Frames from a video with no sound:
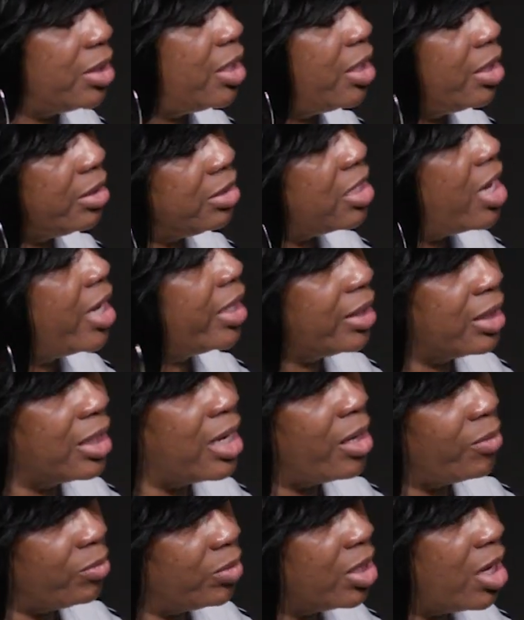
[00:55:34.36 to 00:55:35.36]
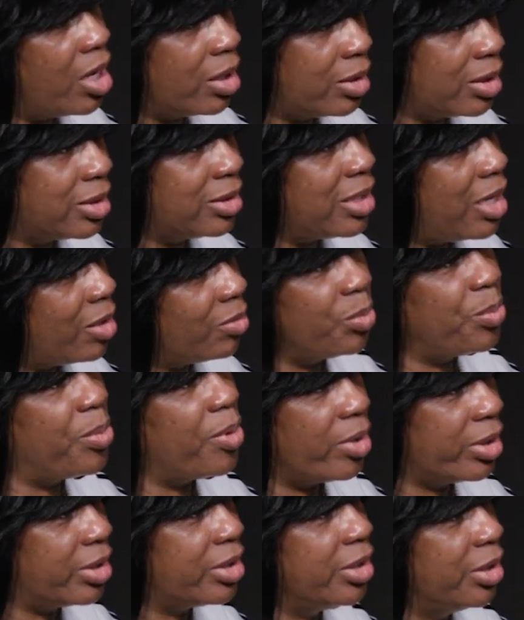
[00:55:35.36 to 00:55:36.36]
that Johnny and I will knock this out the
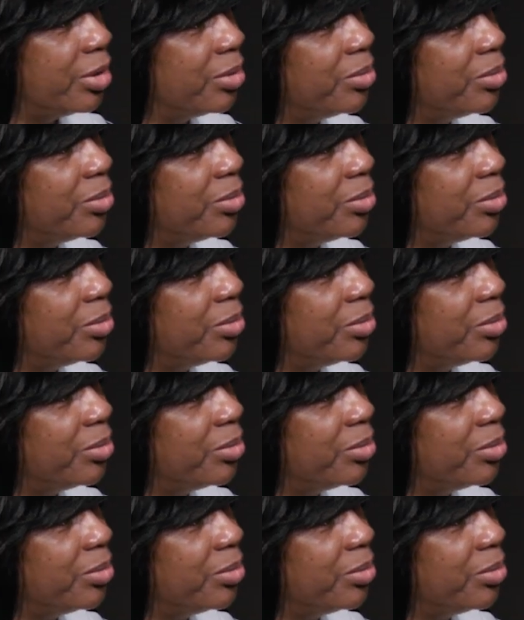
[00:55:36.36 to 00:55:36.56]
park too.